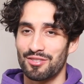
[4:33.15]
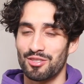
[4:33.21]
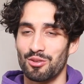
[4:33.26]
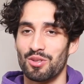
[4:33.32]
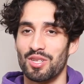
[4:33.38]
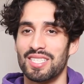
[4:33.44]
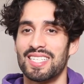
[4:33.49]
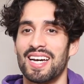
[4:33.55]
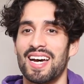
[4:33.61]
So
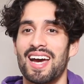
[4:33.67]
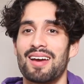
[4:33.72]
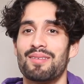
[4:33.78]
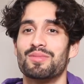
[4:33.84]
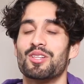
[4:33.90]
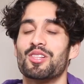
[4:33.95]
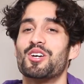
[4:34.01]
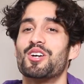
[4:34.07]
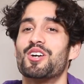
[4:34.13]
the time
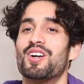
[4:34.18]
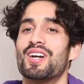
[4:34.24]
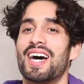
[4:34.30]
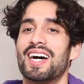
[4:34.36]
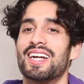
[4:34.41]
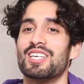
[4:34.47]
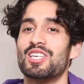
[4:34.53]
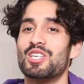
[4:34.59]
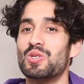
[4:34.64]
to learn
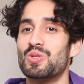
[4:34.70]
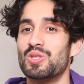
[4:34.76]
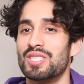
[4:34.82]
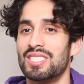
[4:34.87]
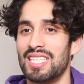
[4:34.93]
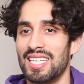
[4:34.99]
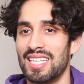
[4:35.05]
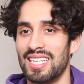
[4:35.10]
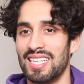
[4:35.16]
how to
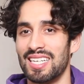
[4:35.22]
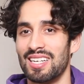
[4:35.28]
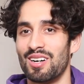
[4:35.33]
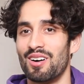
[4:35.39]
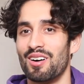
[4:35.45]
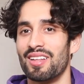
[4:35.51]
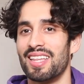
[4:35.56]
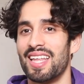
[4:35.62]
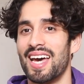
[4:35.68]
use it and
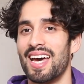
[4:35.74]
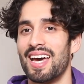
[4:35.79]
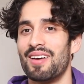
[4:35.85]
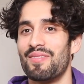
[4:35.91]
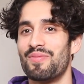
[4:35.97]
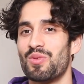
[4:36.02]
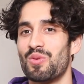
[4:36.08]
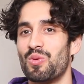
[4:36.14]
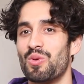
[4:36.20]
all
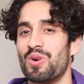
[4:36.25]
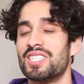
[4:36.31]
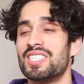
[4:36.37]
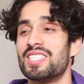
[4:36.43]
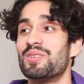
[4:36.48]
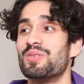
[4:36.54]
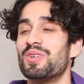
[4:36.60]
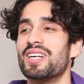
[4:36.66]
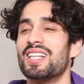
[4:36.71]
that
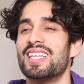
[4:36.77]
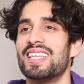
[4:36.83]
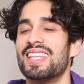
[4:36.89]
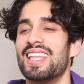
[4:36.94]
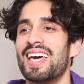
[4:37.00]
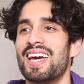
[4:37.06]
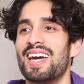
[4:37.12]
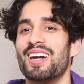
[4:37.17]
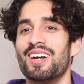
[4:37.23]
wasn't really
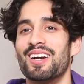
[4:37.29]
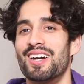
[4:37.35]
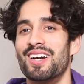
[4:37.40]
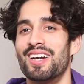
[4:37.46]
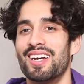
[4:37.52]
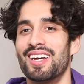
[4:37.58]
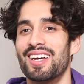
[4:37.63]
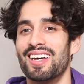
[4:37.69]
there,